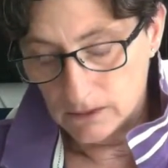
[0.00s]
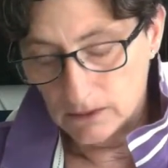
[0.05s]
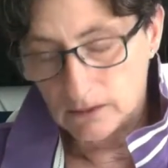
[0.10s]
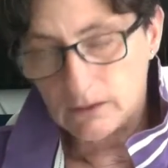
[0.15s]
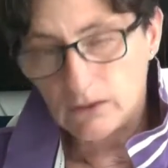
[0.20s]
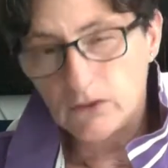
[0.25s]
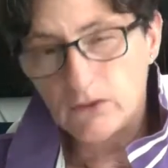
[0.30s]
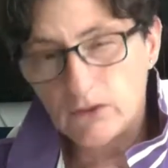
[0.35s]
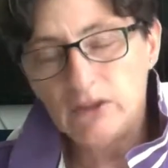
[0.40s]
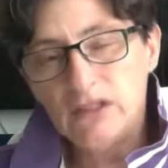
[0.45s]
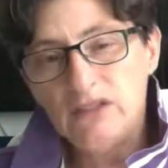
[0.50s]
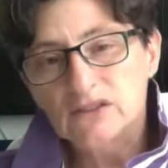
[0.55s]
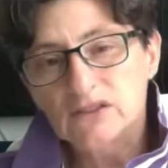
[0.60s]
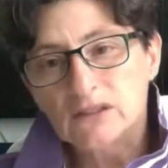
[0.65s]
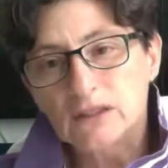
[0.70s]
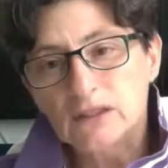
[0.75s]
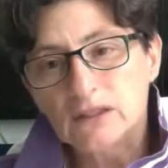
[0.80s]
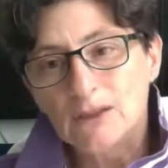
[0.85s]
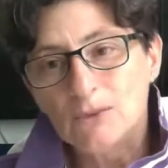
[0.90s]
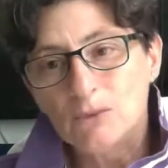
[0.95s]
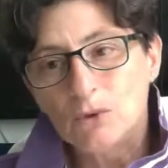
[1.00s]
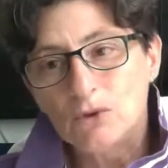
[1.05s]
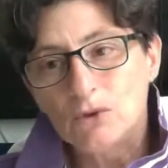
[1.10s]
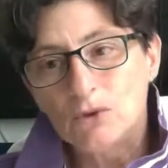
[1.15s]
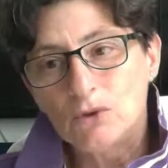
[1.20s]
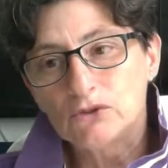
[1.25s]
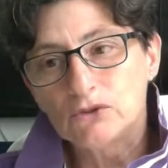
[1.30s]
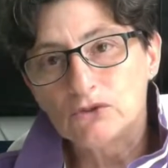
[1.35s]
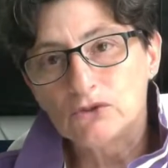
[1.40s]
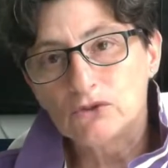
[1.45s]
the reason I
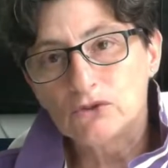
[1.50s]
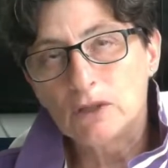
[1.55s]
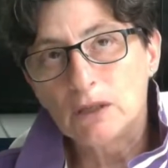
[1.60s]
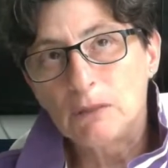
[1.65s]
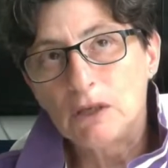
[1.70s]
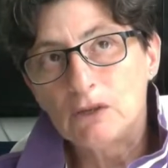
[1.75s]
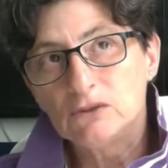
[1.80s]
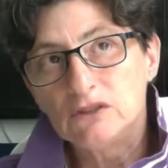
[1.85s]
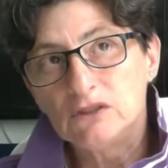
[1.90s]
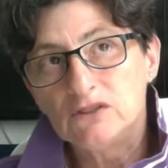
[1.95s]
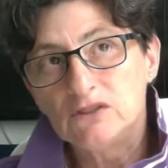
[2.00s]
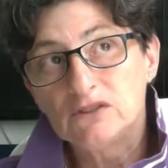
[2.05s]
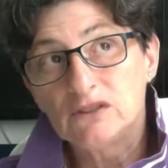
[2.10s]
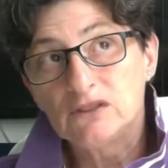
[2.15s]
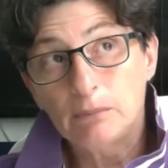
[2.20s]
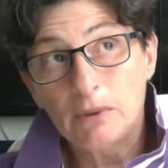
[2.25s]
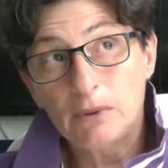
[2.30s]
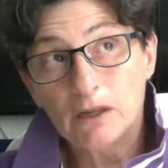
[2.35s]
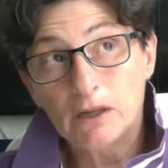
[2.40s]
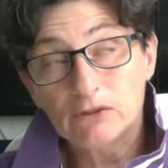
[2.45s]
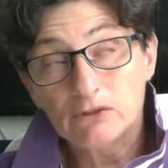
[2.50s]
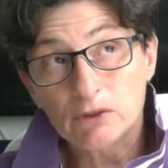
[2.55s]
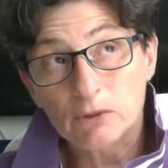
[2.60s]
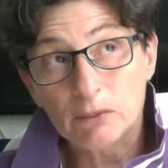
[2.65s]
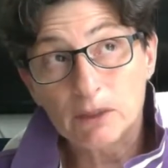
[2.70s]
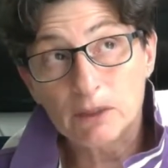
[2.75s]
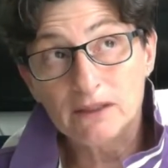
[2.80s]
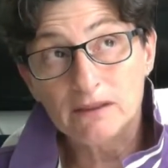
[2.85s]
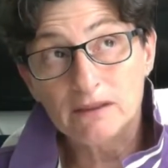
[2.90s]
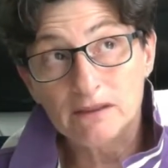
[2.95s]
want to talk about this is, apart
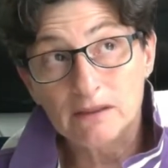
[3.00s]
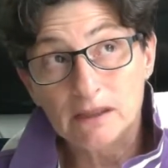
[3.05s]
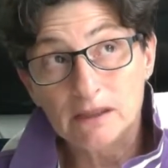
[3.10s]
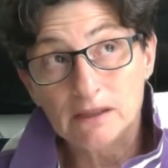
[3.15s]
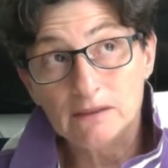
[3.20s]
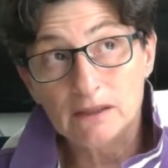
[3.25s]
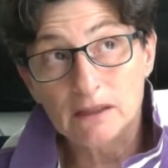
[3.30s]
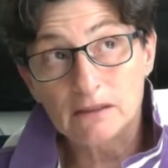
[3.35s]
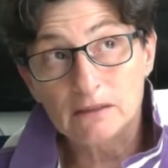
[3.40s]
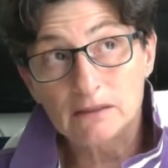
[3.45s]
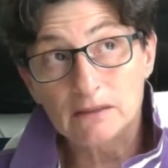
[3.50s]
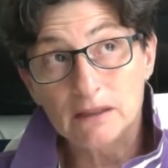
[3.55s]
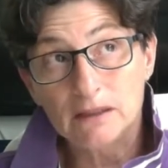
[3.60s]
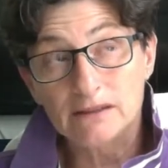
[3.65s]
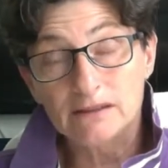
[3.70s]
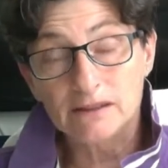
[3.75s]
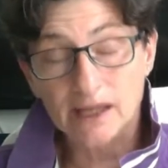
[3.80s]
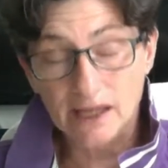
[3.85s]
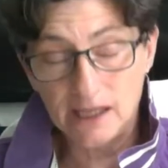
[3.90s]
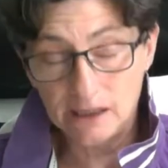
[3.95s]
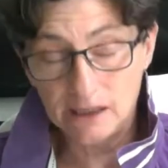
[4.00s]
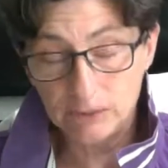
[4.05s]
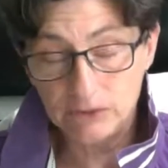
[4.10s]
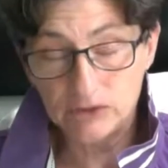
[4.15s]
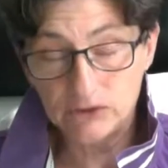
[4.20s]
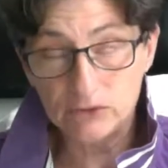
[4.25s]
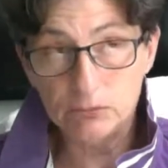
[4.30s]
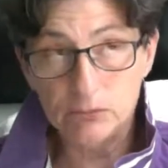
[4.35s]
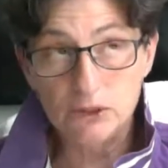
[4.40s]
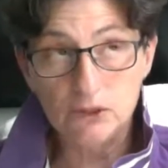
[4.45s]
from I think that it
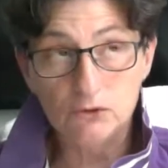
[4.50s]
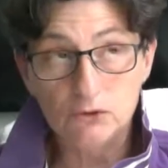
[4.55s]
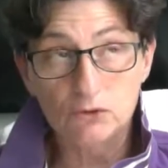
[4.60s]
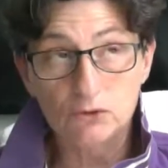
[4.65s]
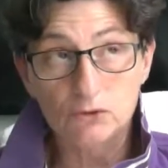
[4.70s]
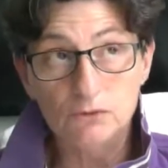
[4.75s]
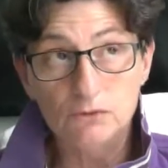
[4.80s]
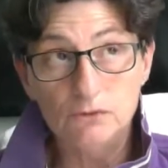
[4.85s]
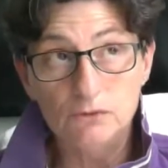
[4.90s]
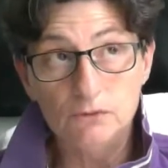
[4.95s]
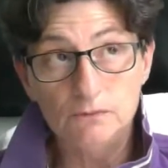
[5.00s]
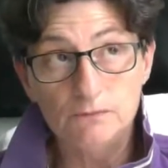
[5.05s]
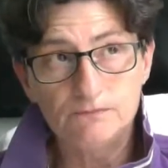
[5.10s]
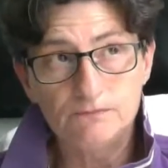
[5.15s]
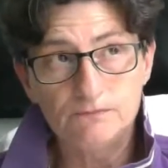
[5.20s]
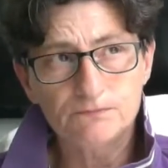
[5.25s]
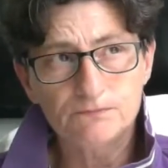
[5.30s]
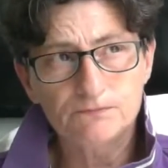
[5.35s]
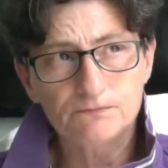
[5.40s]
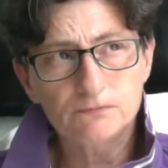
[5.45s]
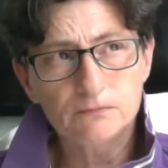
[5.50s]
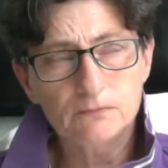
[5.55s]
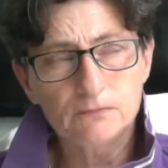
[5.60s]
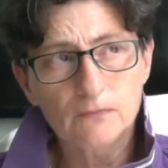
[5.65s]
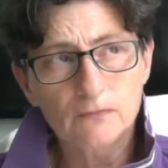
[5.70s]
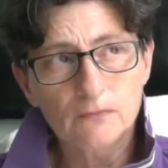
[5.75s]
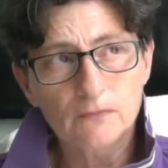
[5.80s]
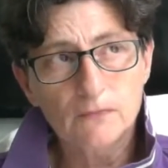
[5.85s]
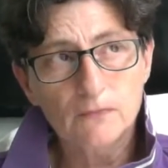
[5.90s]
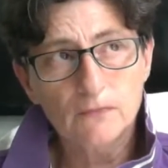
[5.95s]
helps me to
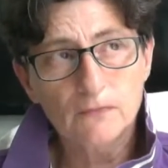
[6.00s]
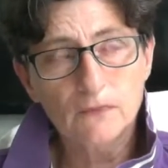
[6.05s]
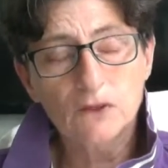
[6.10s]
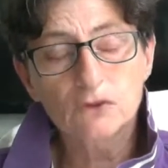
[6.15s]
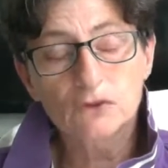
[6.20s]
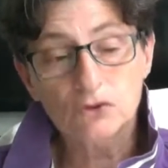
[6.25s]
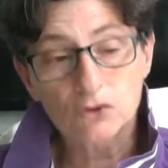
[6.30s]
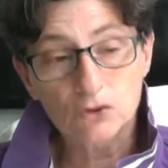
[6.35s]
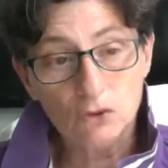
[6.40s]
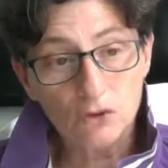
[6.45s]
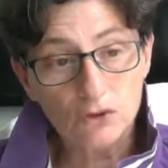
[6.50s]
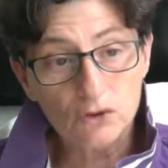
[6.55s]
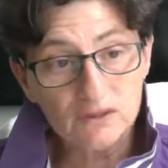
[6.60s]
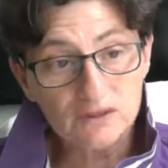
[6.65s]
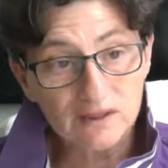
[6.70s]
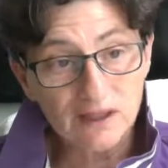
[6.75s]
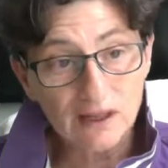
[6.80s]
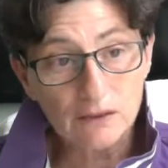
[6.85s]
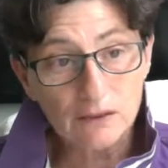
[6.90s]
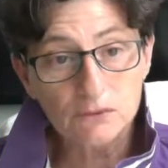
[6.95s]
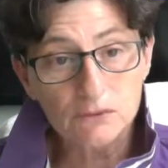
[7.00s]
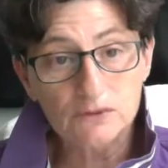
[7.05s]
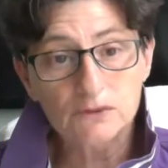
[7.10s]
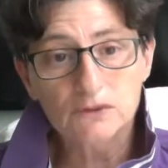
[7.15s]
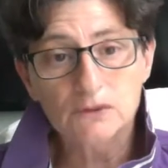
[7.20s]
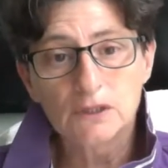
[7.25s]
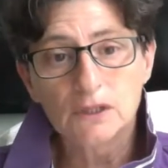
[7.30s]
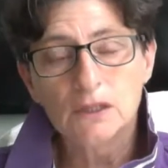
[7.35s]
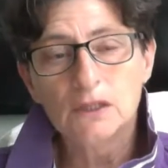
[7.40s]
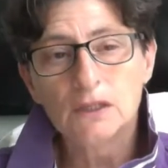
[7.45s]
sort out
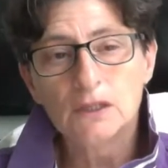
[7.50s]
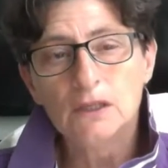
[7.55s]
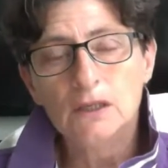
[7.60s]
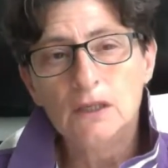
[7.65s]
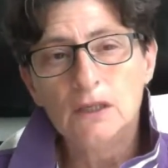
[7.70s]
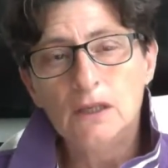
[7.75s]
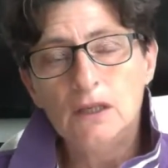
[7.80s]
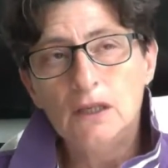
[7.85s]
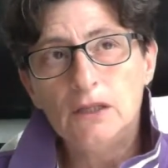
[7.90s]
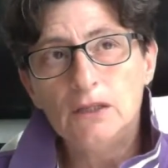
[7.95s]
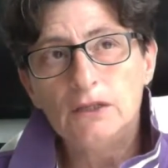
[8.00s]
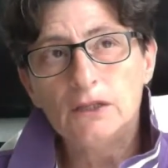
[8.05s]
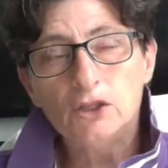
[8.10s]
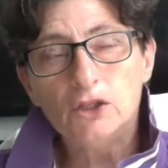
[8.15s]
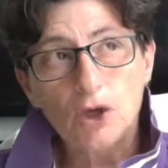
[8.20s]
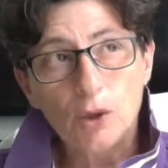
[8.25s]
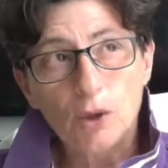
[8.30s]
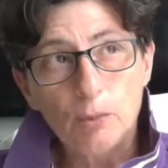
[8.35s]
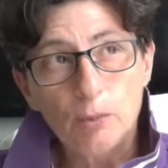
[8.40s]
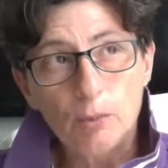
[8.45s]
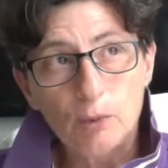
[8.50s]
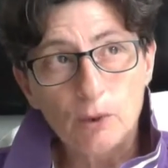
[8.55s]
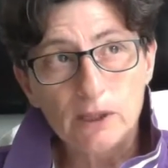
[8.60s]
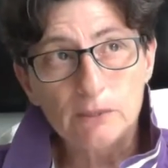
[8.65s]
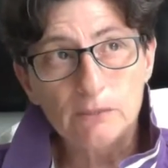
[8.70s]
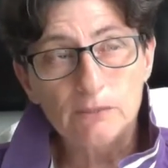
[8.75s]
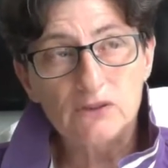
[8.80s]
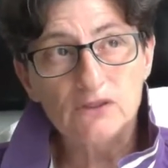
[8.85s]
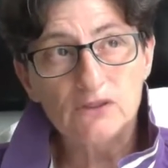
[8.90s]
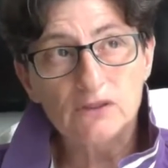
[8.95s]
the
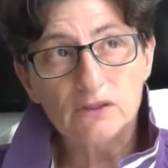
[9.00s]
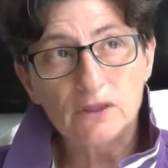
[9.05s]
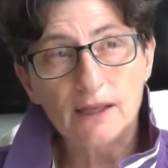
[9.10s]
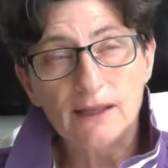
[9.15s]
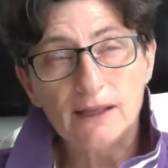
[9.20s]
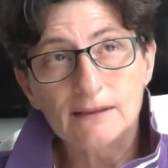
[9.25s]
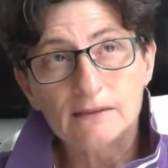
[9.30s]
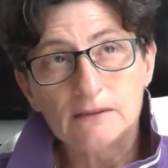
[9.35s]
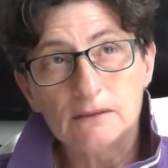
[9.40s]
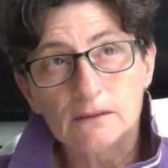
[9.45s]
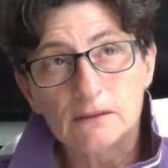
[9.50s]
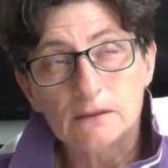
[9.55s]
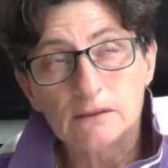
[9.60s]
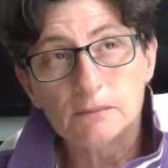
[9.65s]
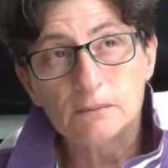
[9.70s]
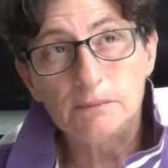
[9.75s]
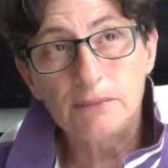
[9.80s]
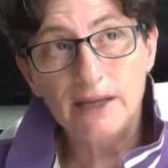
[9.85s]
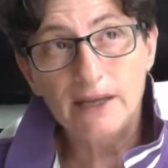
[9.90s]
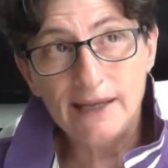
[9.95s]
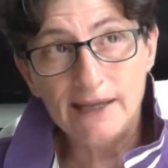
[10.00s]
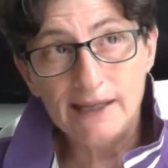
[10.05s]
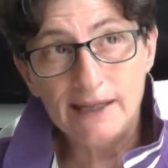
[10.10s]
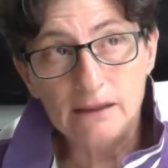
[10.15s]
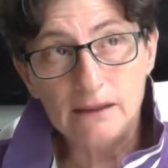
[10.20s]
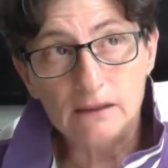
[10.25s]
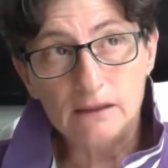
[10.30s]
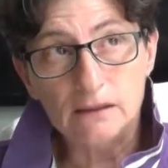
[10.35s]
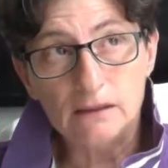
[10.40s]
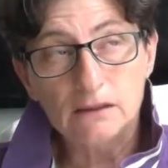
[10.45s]
cobwebs and the
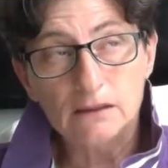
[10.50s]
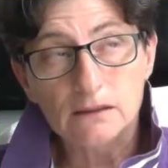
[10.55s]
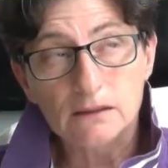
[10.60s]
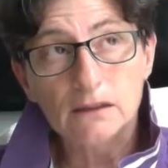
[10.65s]
pain